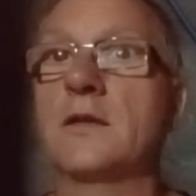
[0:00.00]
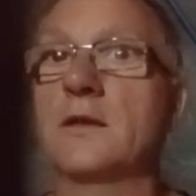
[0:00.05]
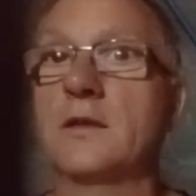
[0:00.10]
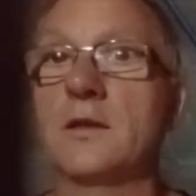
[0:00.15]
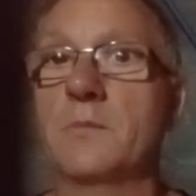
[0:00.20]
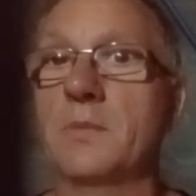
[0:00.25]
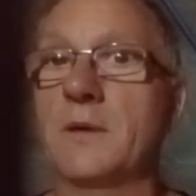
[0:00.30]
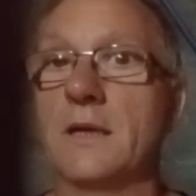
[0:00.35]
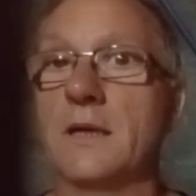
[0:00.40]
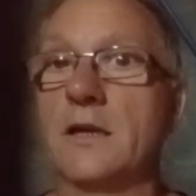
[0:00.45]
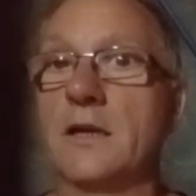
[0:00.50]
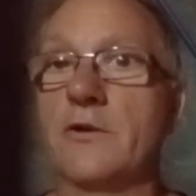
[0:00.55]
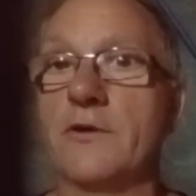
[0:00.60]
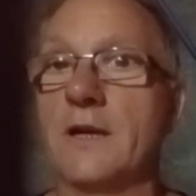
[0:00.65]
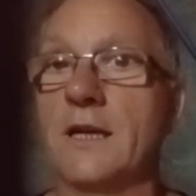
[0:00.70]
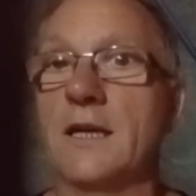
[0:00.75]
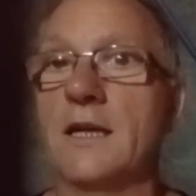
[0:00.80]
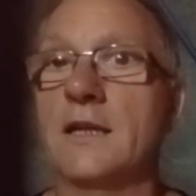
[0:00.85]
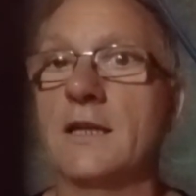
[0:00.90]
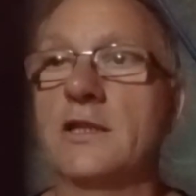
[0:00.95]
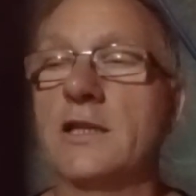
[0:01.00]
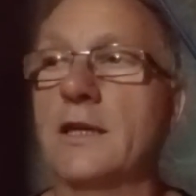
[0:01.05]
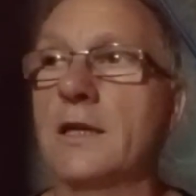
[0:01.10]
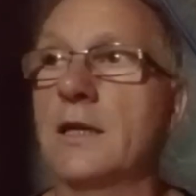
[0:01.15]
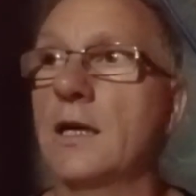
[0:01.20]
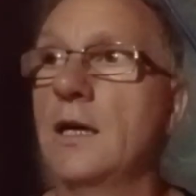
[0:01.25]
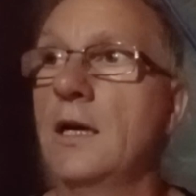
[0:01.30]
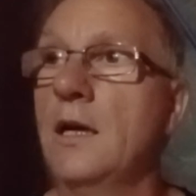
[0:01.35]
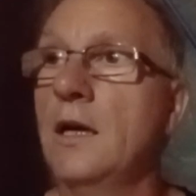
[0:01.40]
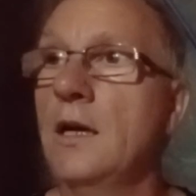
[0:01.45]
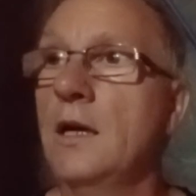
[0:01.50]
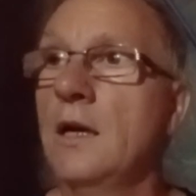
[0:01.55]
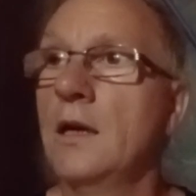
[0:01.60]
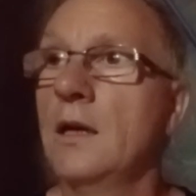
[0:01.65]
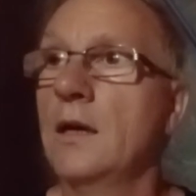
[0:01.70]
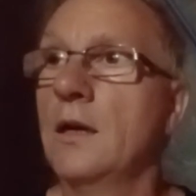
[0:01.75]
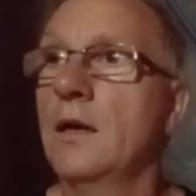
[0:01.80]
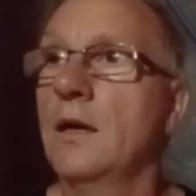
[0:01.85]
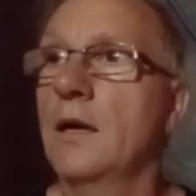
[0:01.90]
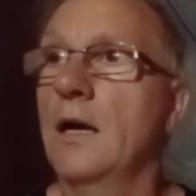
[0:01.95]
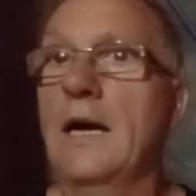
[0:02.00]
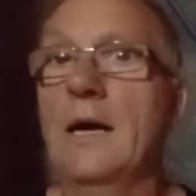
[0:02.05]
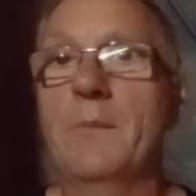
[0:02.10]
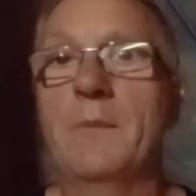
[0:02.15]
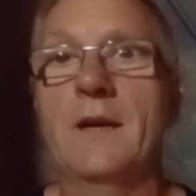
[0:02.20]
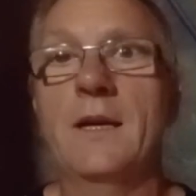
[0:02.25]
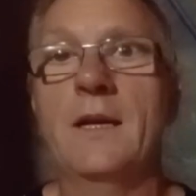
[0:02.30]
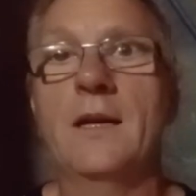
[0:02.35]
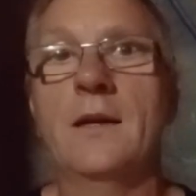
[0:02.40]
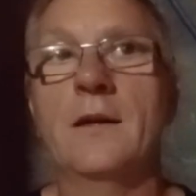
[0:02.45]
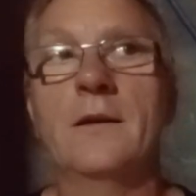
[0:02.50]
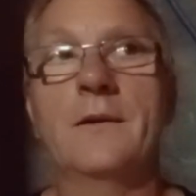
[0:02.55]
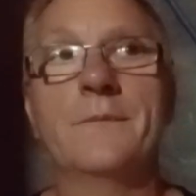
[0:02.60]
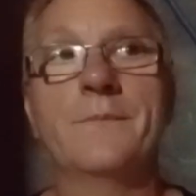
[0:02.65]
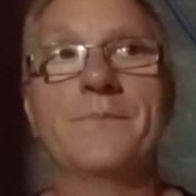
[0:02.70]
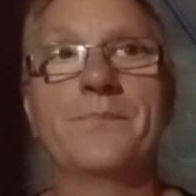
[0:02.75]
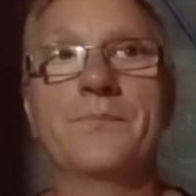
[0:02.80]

it's a bit crazy. I mean,